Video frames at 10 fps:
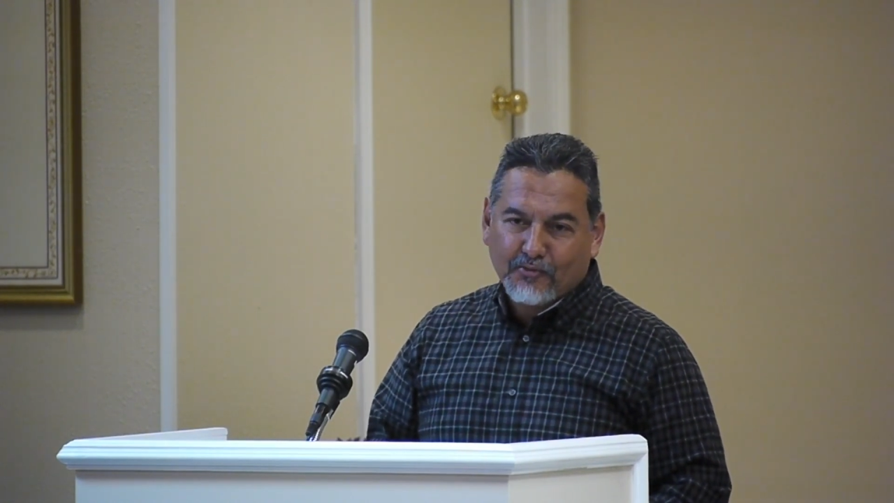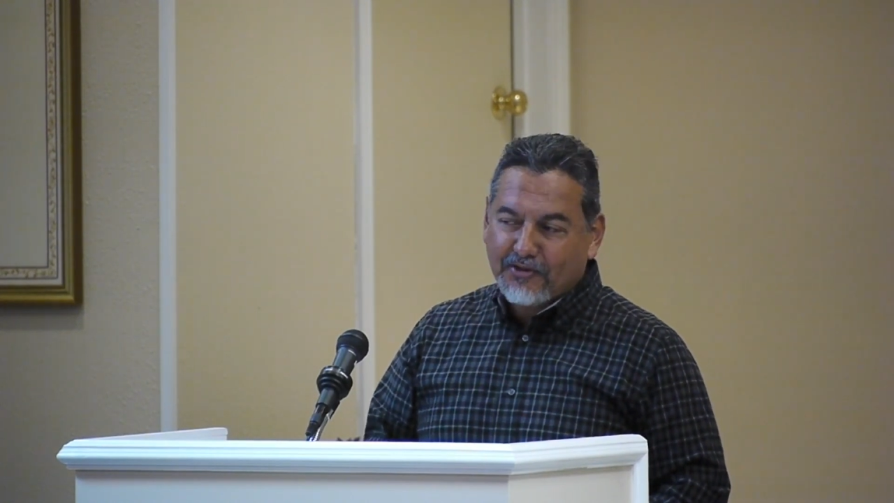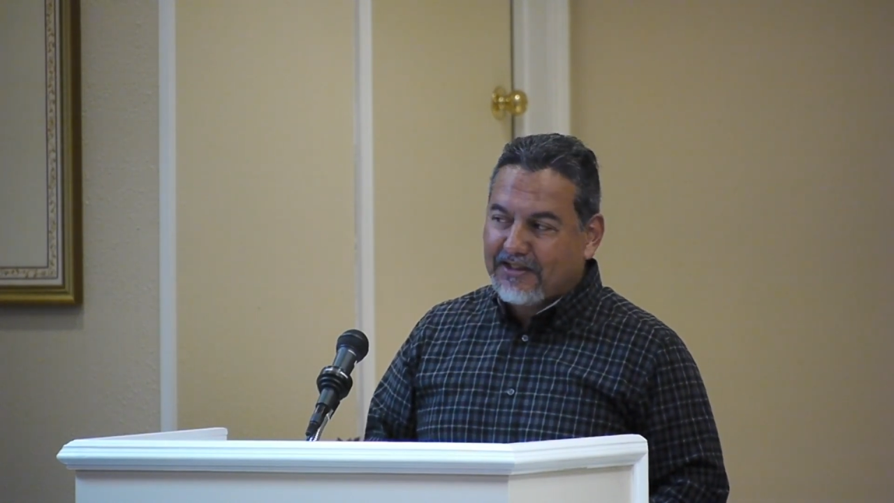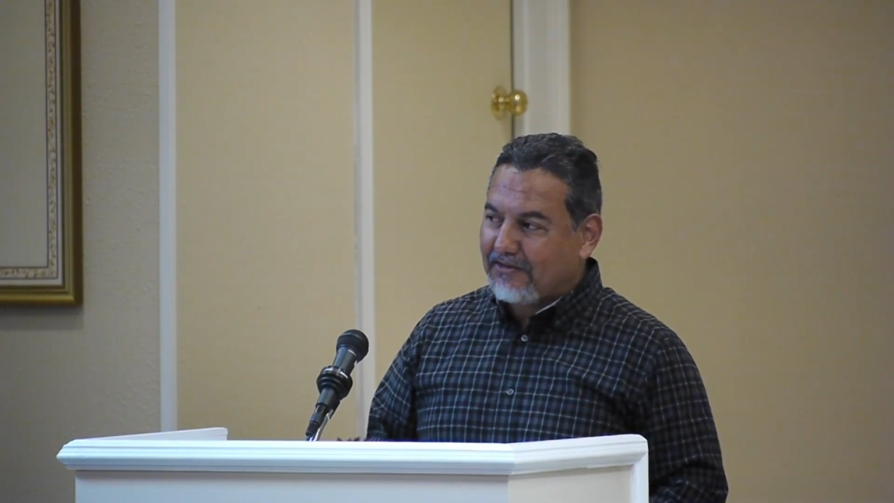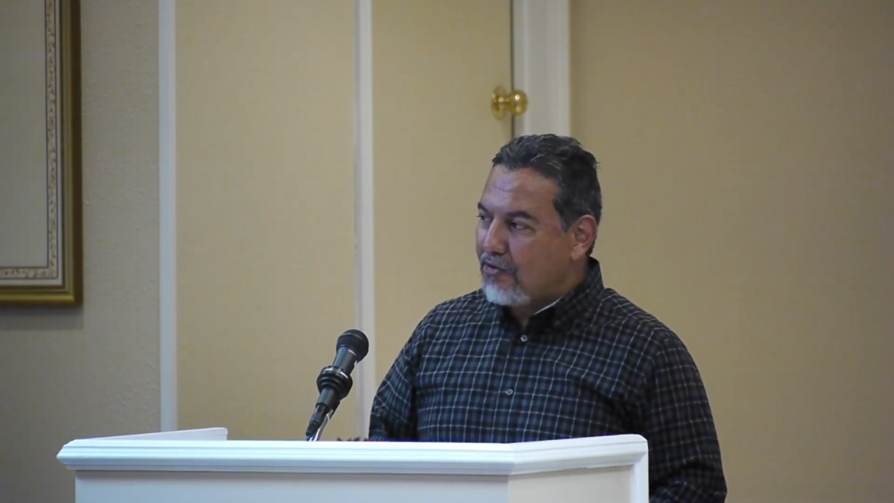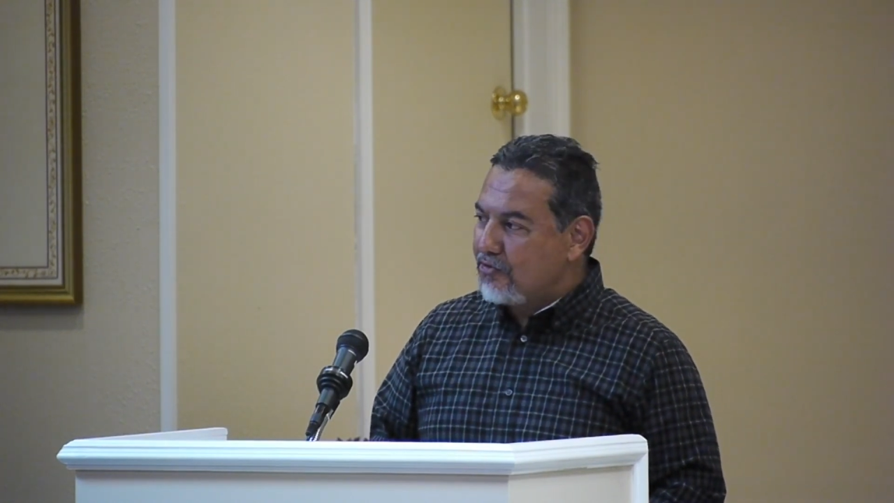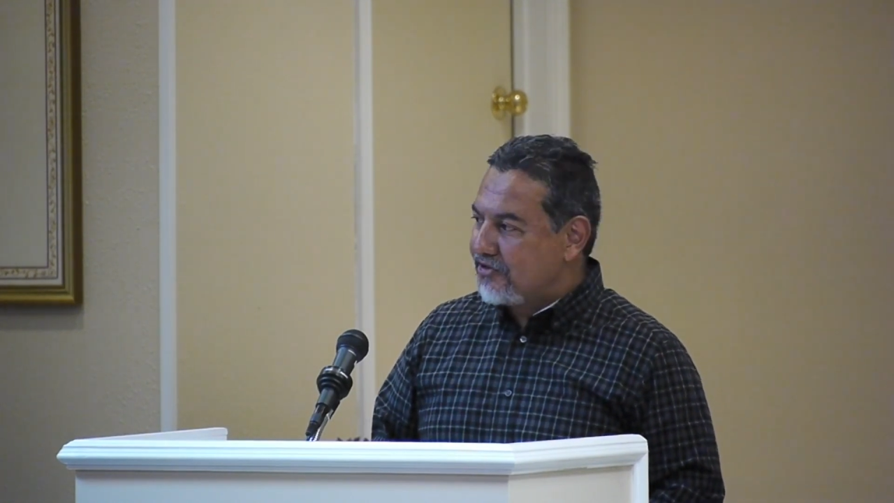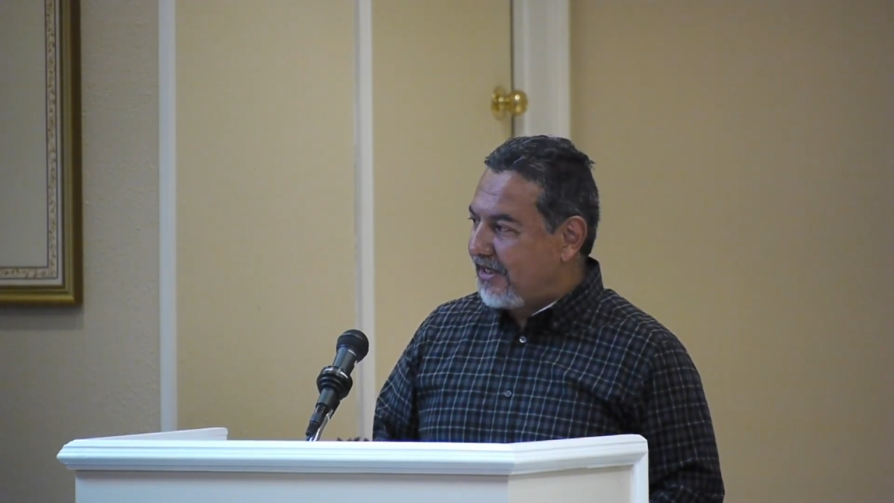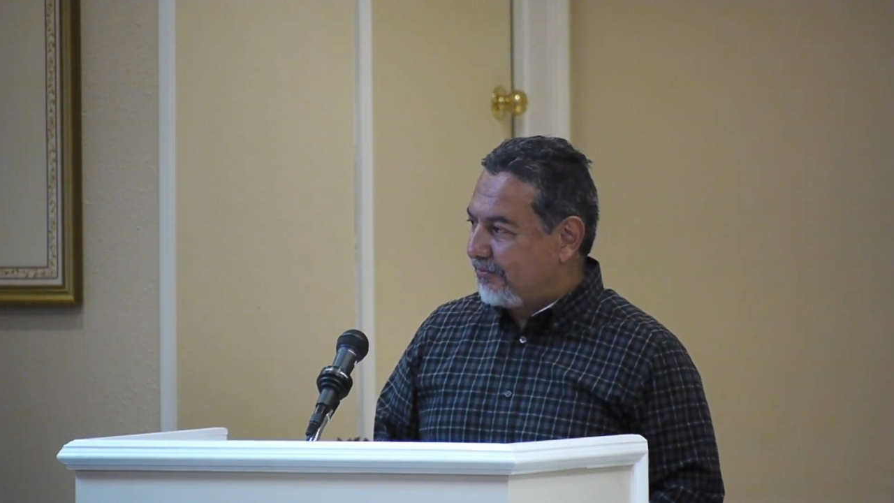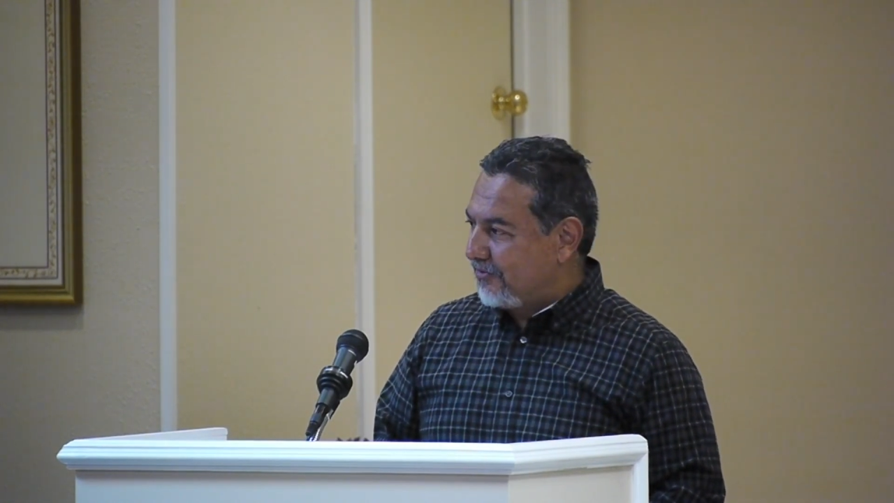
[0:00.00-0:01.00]
We're looking at the whole
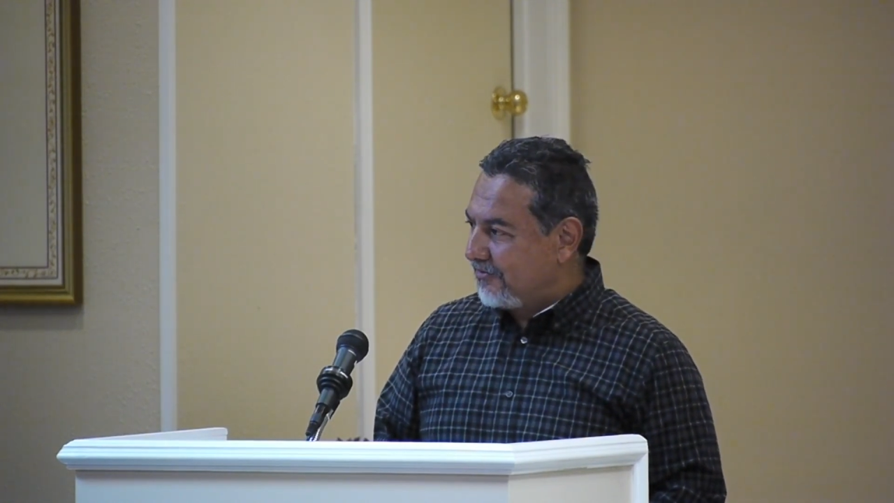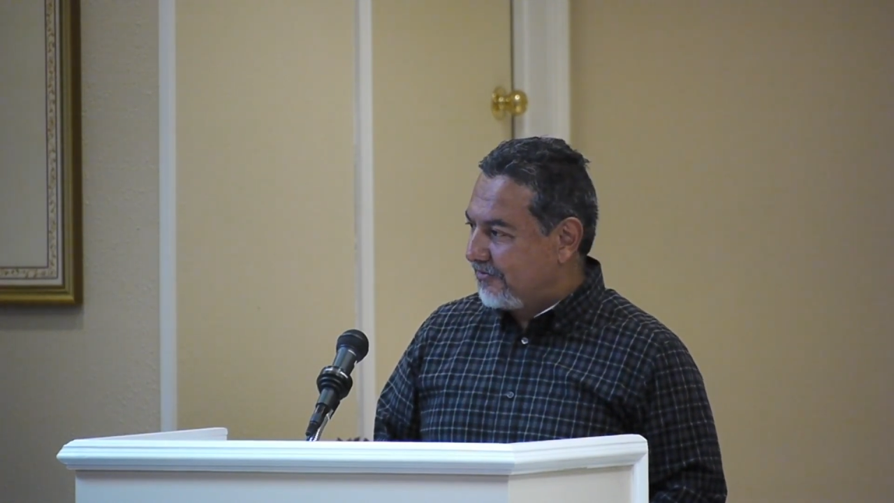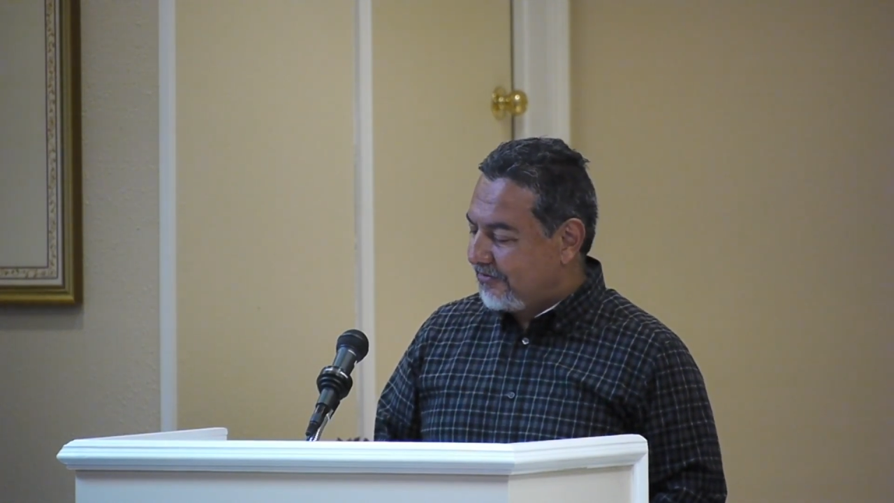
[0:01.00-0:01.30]
chapter.